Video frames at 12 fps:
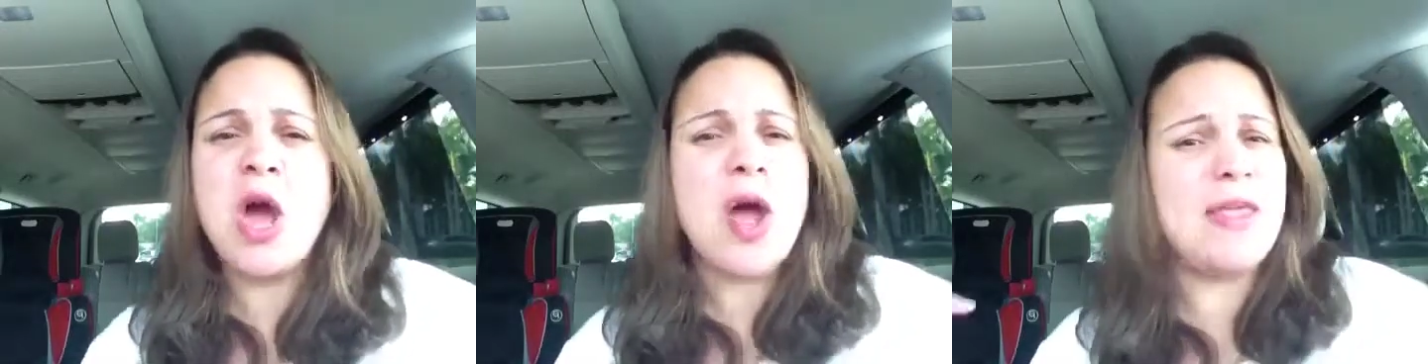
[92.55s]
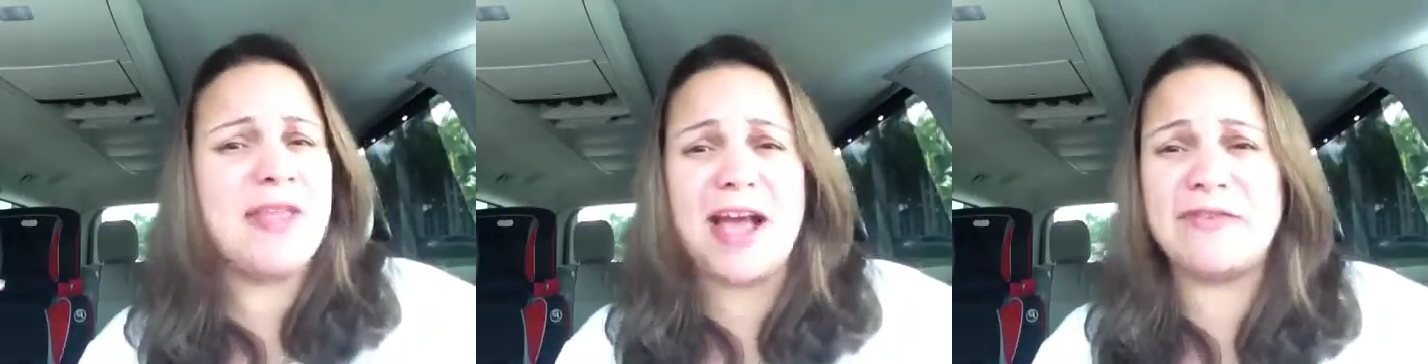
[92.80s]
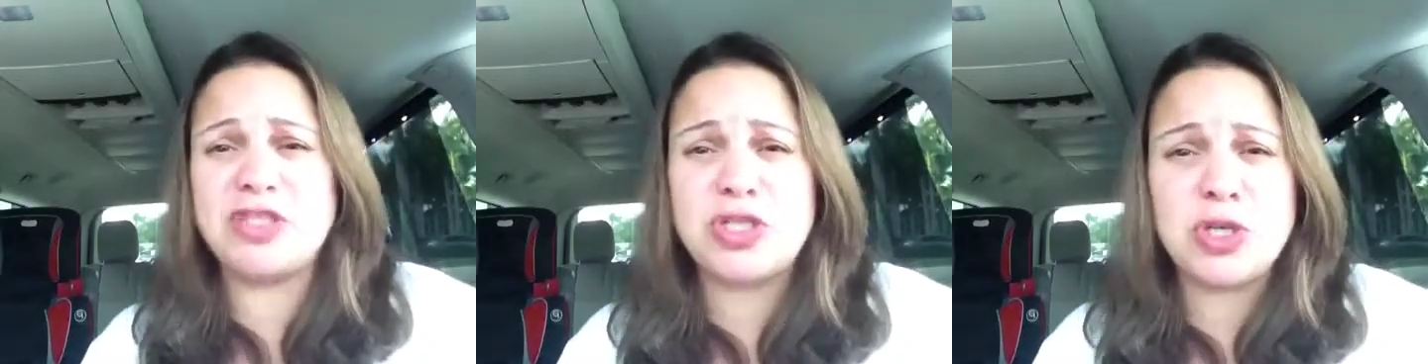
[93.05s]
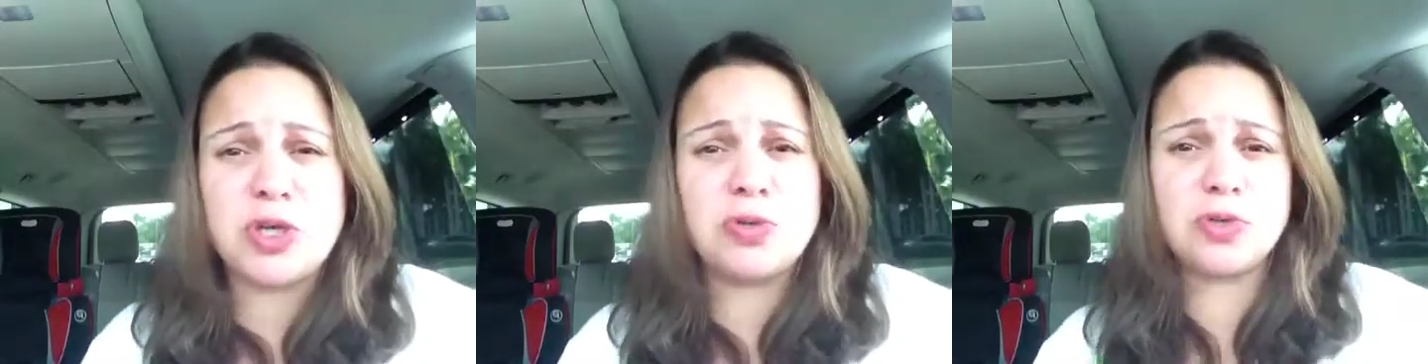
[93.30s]
In the
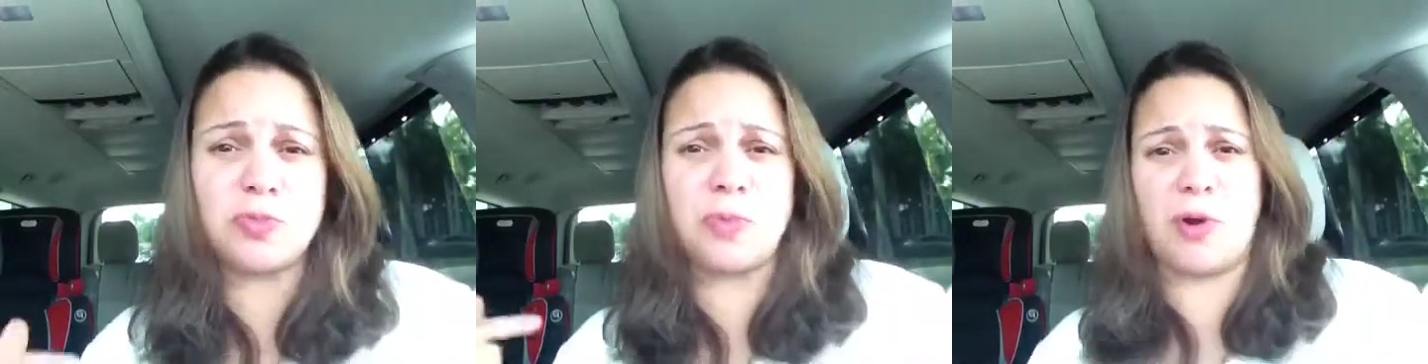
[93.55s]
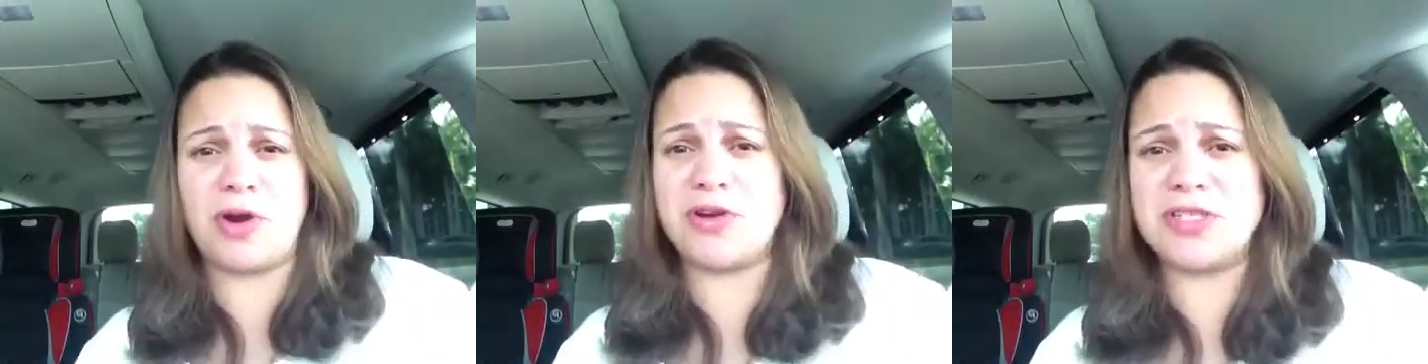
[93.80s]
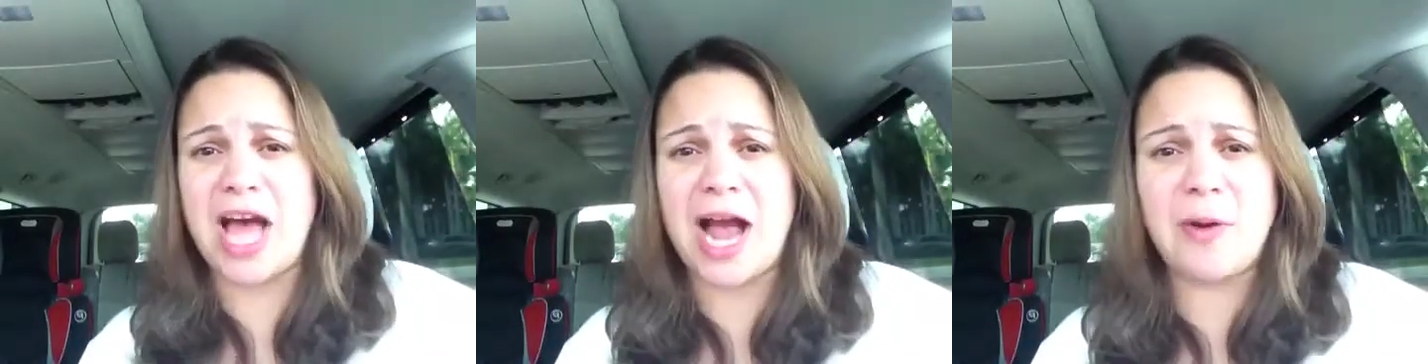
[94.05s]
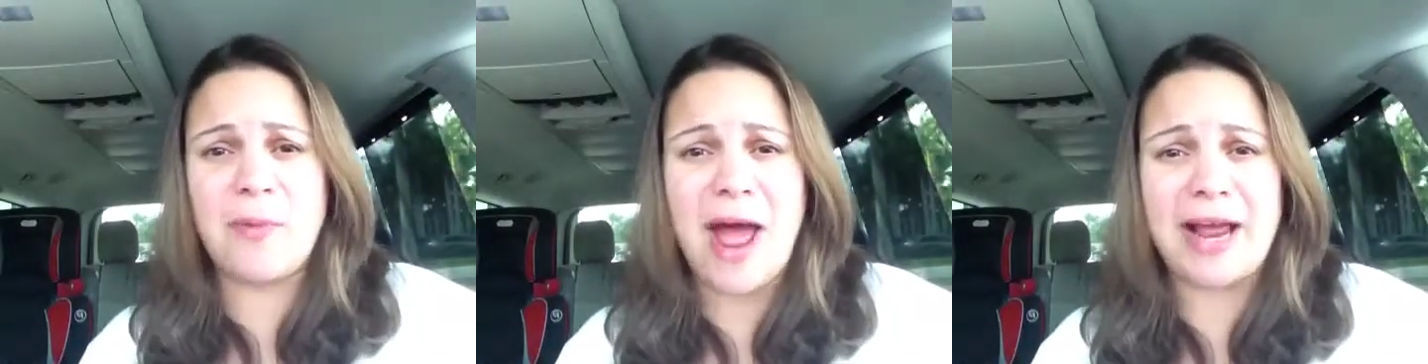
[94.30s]
afternoon, we brought her to
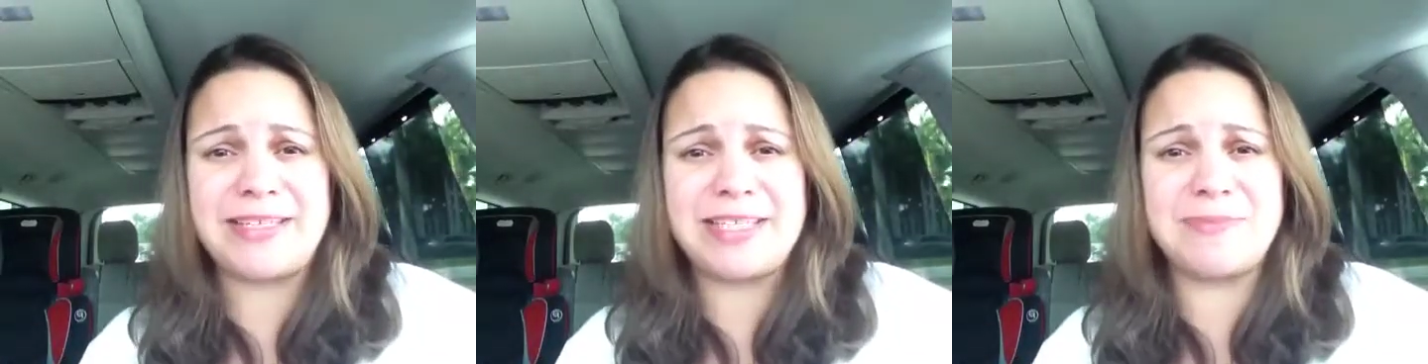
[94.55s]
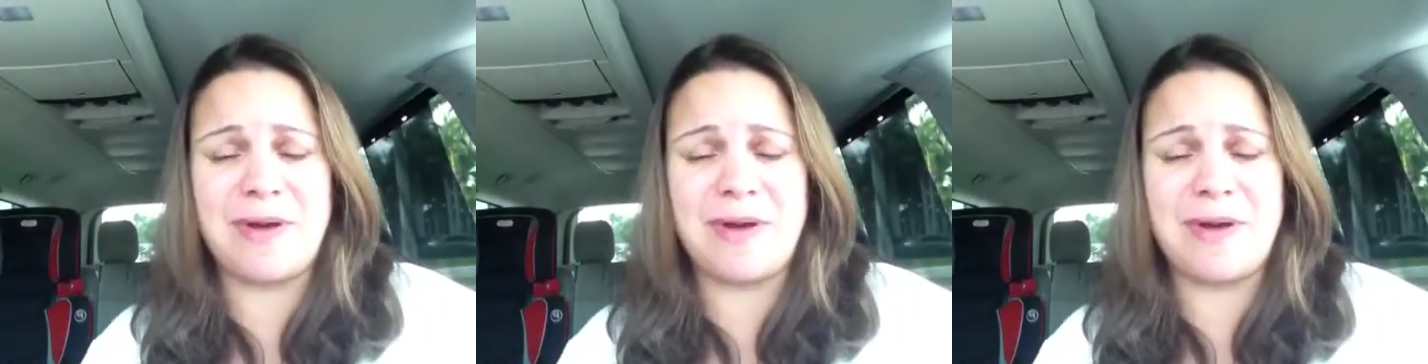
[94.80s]
soccer practice.